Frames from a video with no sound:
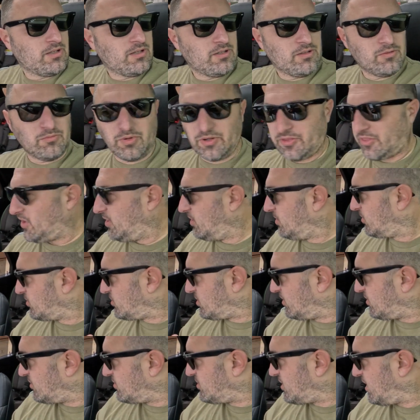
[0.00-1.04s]
with those
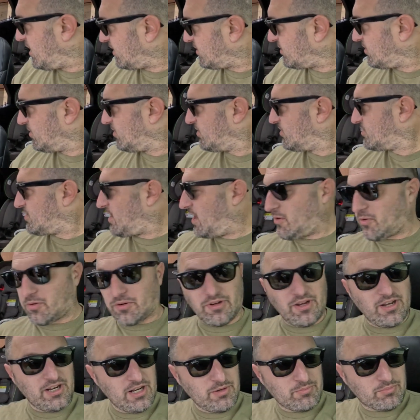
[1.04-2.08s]
injectors that
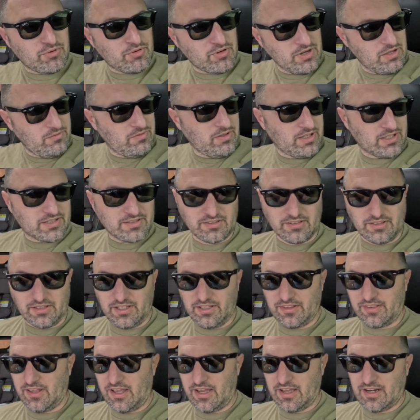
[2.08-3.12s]
were in it
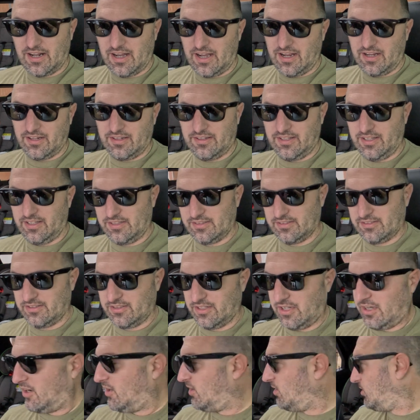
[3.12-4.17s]
previously that I didn't
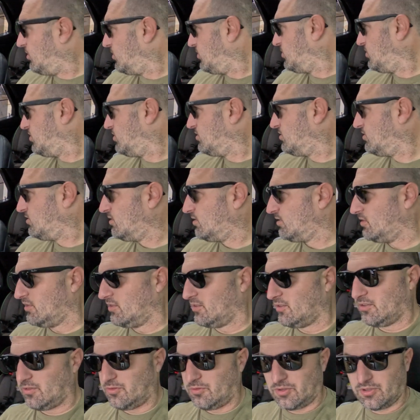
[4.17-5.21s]
know
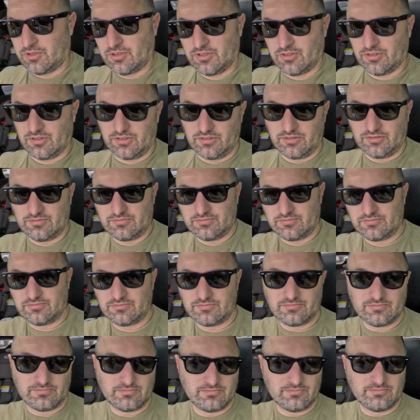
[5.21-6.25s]
were
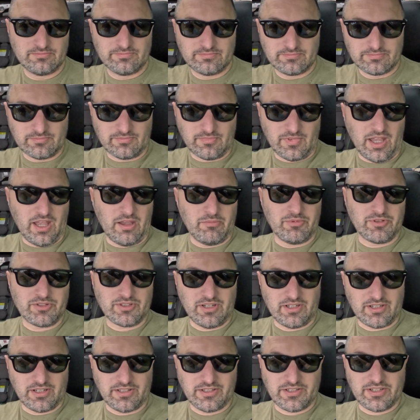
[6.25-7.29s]

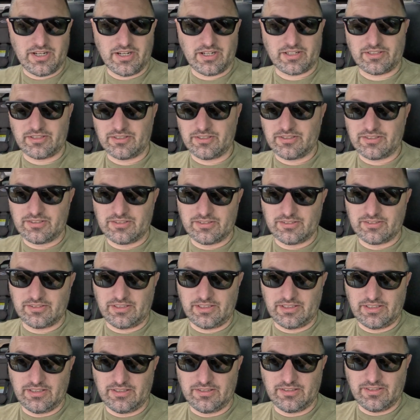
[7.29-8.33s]
Amazon injectors.
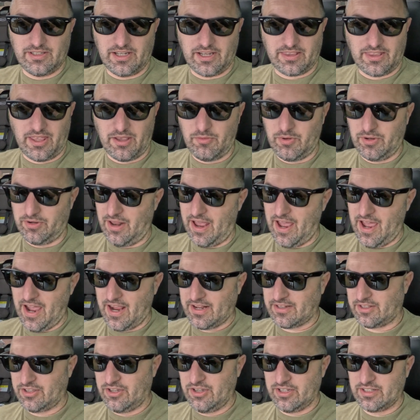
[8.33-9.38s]
You know, like they would
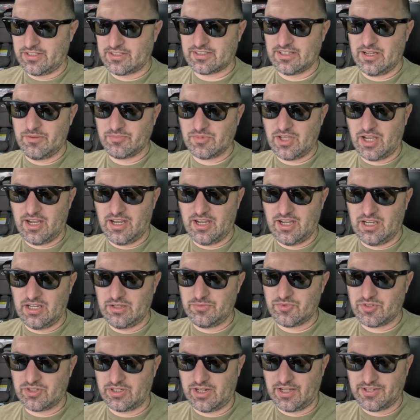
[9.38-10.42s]
act good
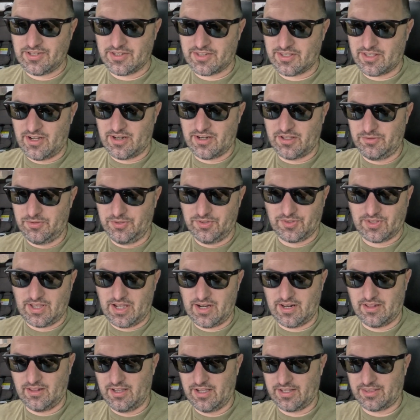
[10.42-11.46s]
sometimes, and I just thought it was
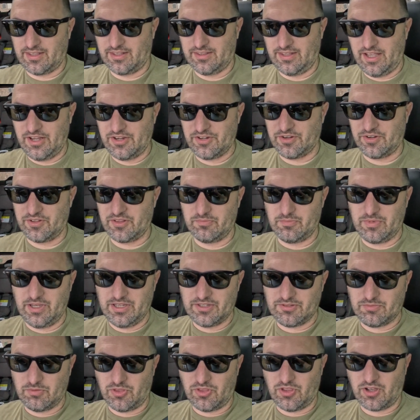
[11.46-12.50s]
kind of like the nature of the
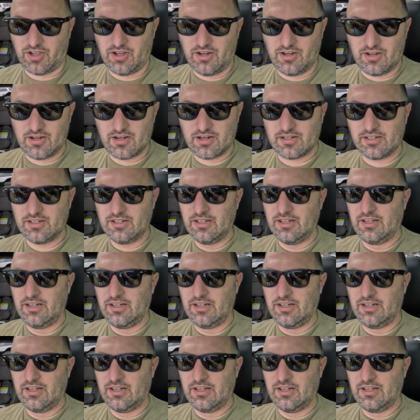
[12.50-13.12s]
beast with the car.